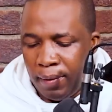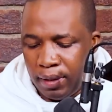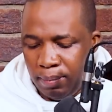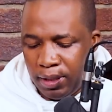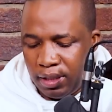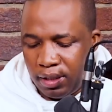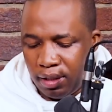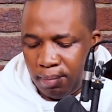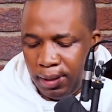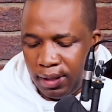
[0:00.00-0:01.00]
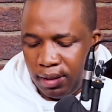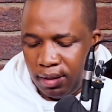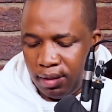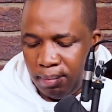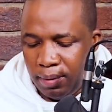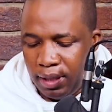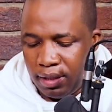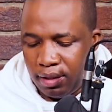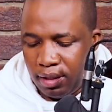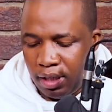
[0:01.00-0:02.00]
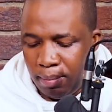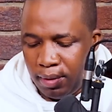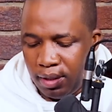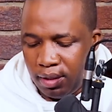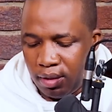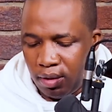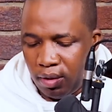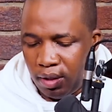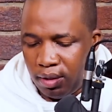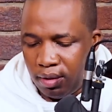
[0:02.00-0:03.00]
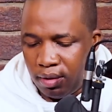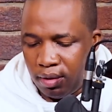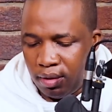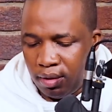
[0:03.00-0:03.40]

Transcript: Okay, let me just check Blackie's numbers on...